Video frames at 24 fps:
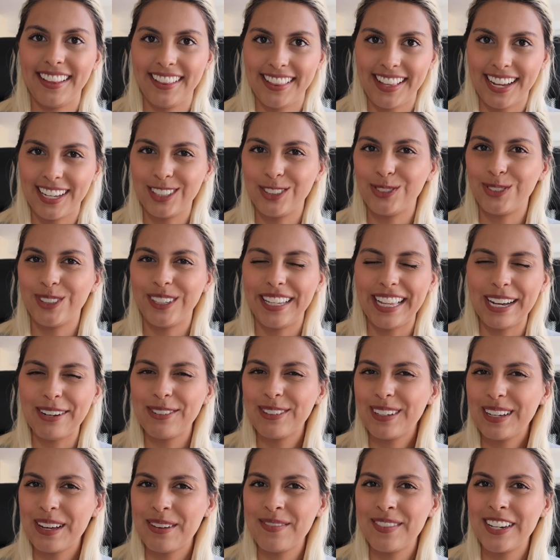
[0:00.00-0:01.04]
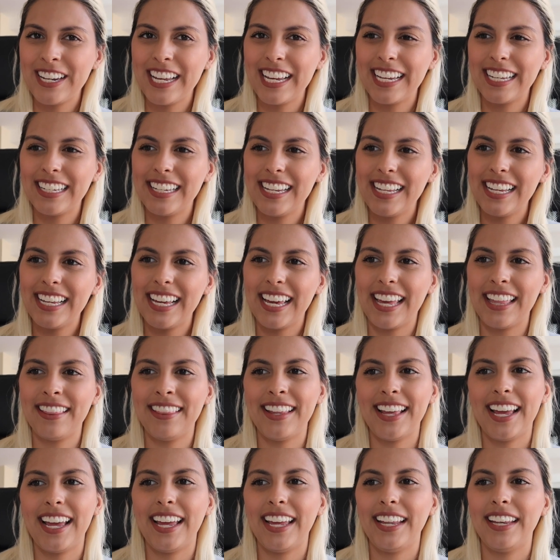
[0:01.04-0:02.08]
That's where that will come in handy, and
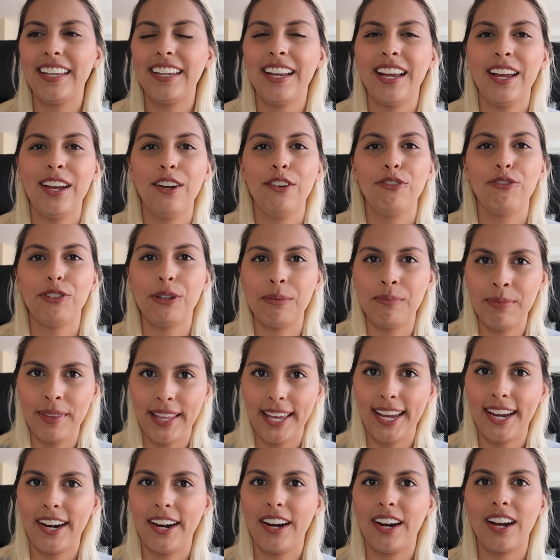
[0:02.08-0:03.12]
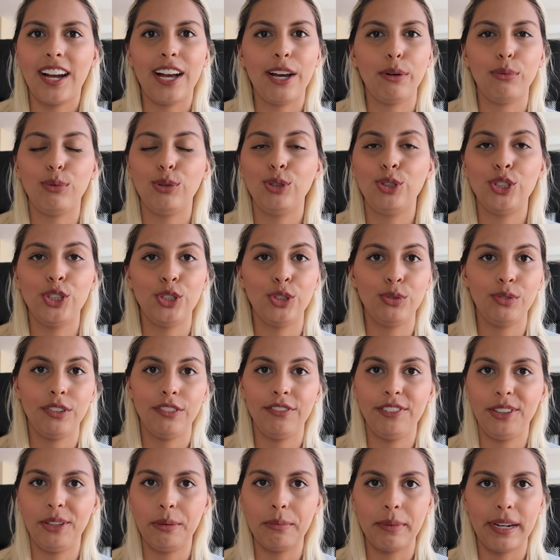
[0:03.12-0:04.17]
then from there I will just
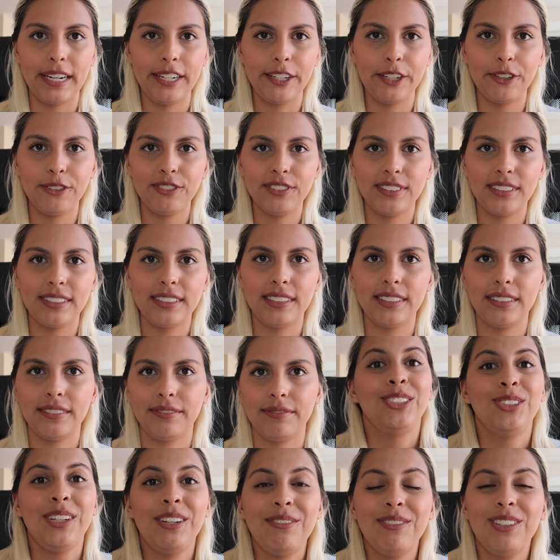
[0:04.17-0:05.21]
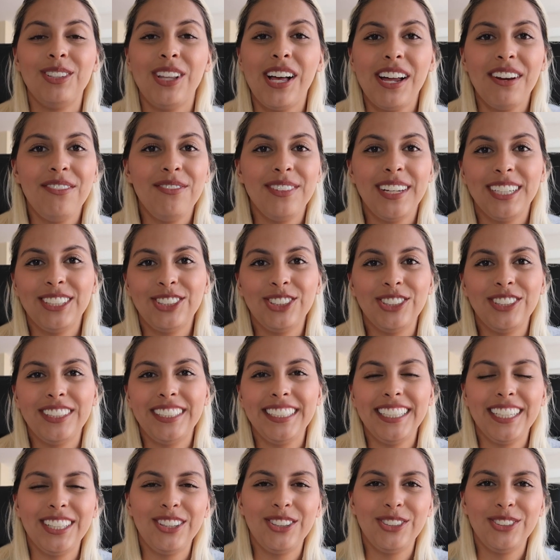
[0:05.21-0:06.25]
review my notes. So I have a lot of lectures
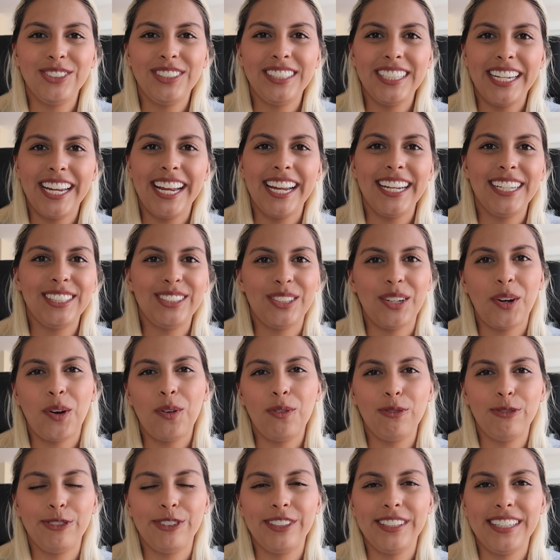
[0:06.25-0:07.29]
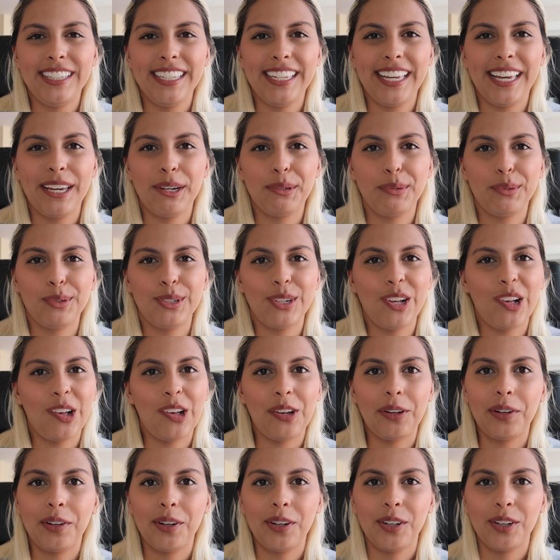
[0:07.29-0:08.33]
to get through today, so hopefully it will
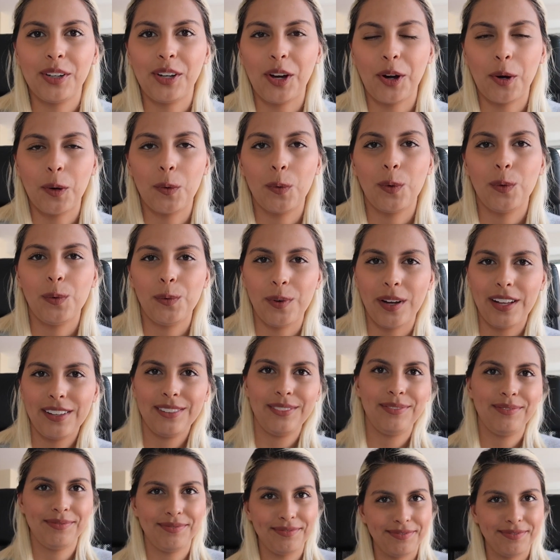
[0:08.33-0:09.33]
all go well.